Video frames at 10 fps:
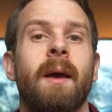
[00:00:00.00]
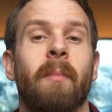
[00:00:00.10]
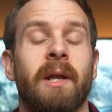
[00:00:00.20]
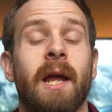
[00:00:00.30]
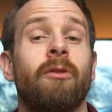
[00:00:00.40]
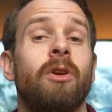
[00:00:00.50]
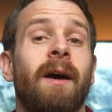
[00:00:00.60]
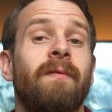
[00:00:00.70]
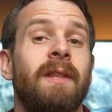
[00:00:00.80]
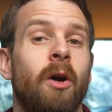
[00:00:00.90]
but now you
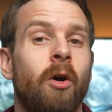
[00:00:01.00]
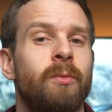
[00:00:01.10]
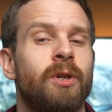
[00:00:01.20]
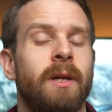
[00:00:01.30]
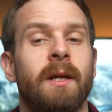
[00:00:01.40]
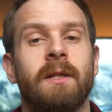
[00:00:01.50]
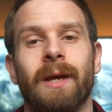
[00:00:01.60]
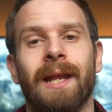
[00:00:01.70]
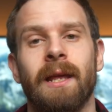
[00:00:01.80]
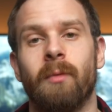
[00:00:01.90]
have the option
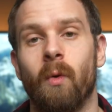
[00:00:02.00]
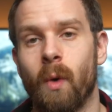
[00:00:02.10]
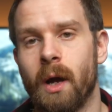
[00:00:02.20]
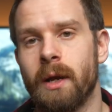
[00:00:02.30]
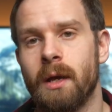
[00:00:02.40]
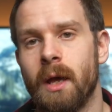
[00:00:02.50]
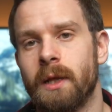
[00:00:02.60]
to enable one,